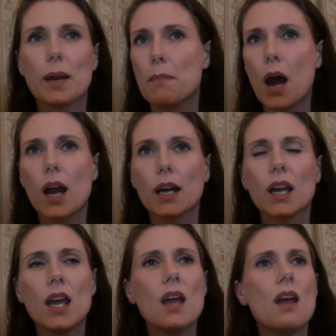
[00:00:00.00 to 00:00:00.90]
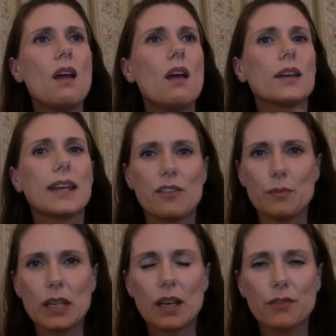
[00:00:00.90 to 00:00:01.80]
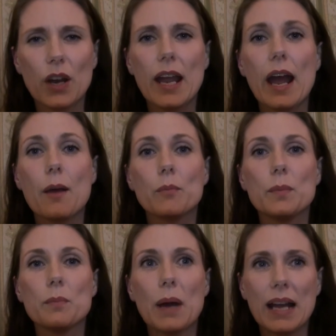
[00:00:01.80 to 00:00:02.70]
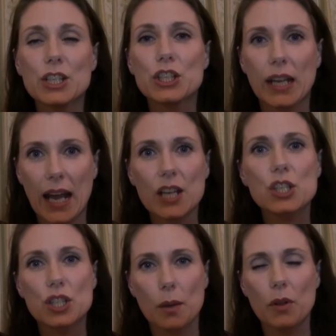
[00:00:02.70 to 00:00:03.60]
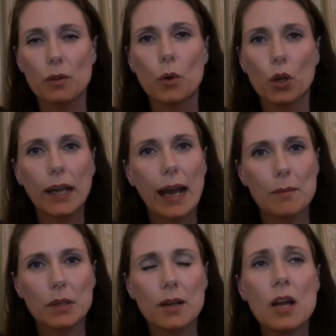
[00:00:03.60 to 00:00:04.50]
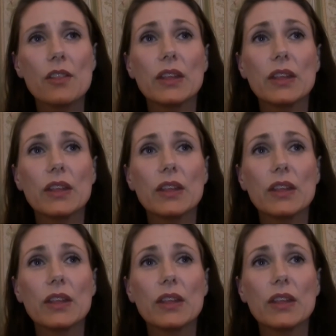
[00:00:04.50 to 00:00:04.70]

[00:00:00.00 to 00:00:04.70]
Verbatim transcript: And Mark gave me a fright and we managed to catch some of them on camera.